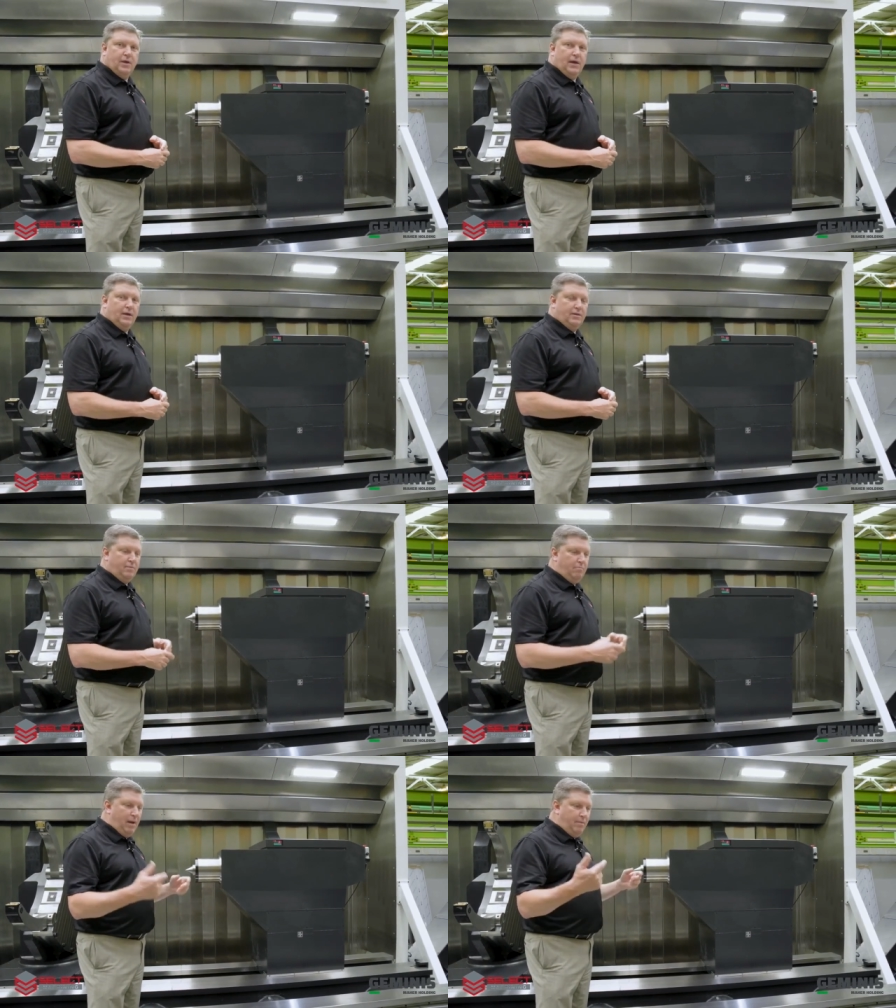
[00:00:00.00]
uh,
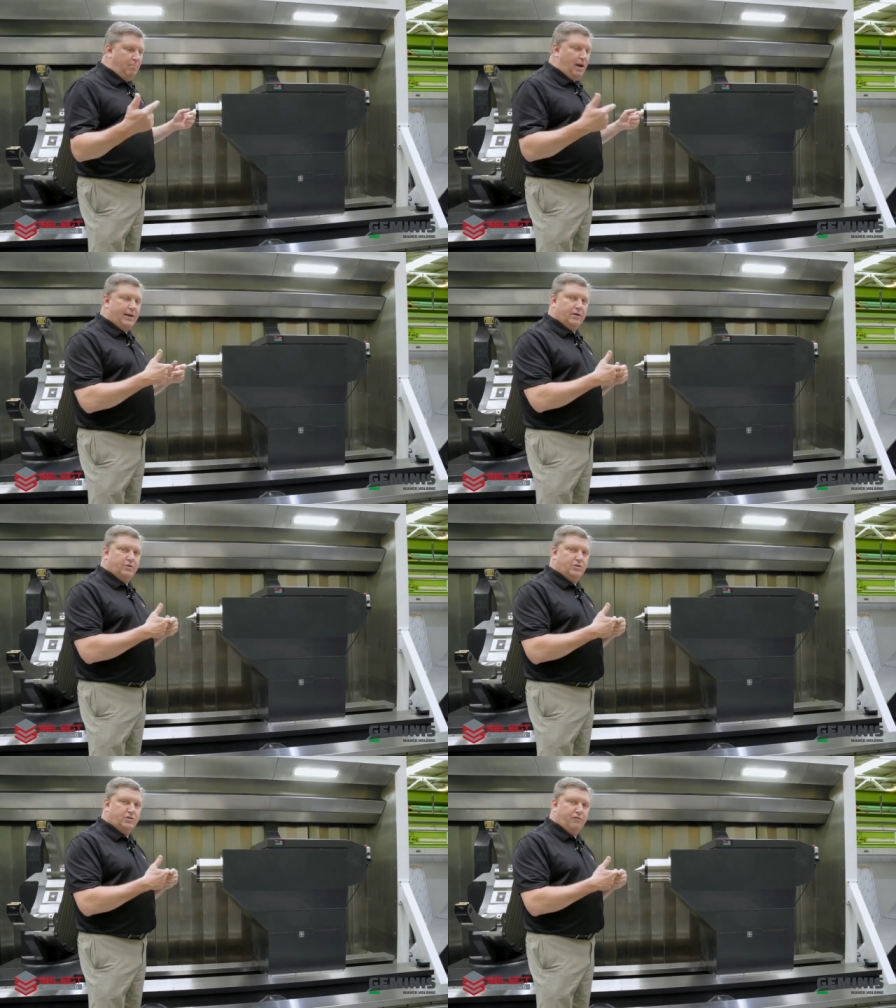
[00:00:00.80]
that mo
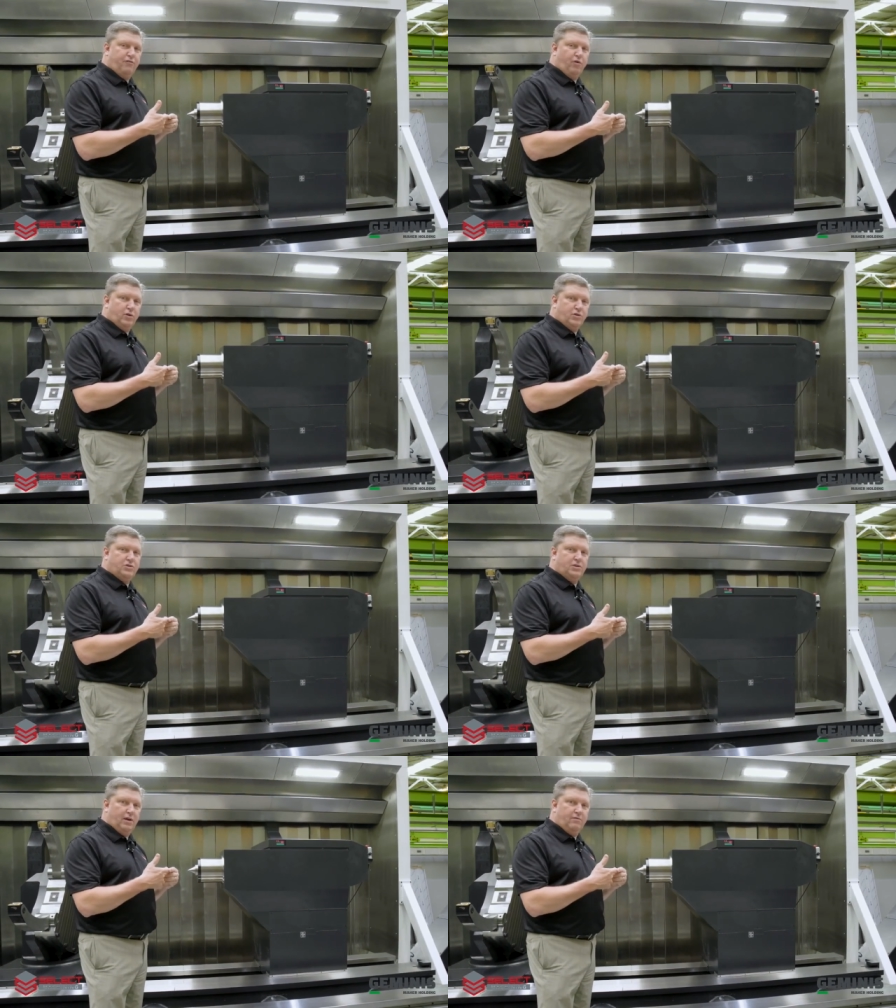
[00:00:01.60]
monitors the
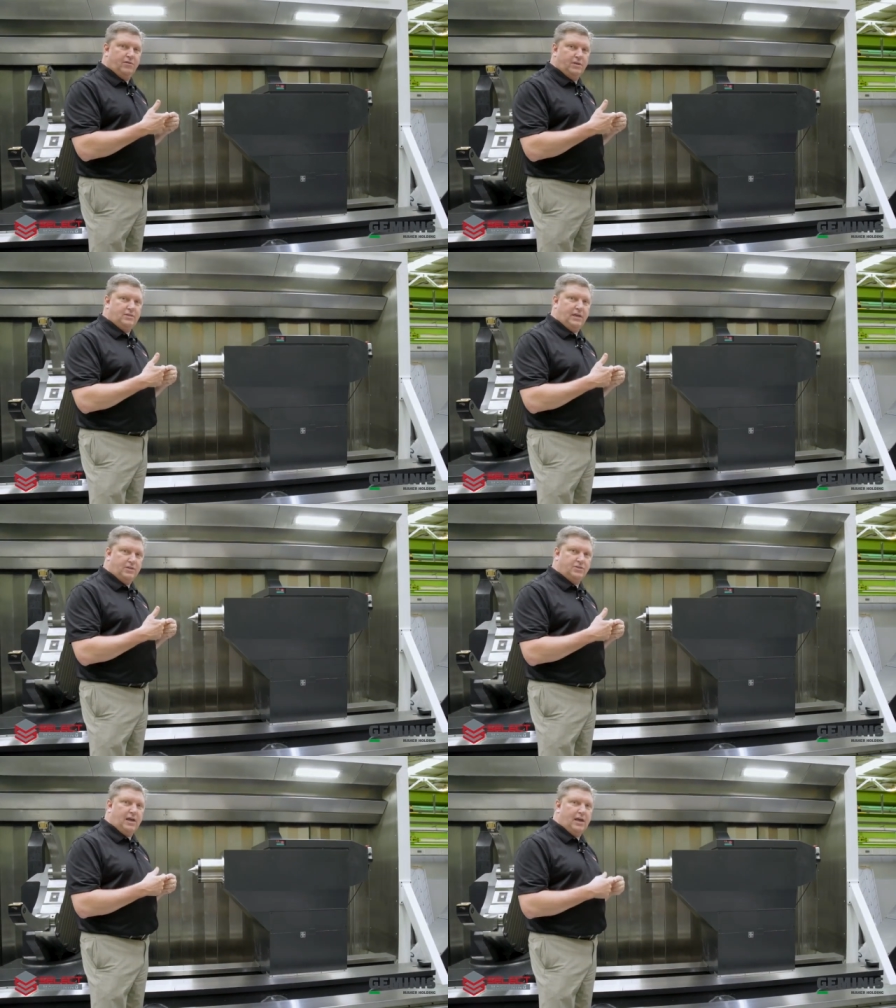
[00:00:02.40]
force of the
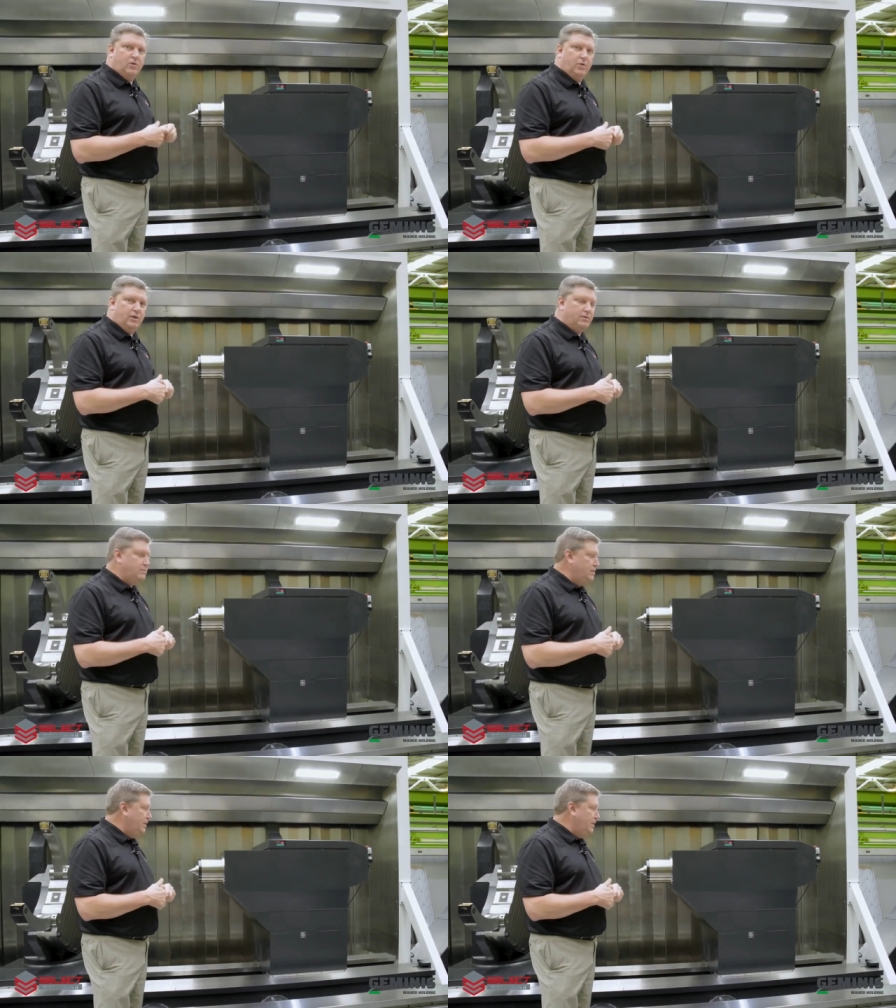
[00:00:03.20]
tailstock quill.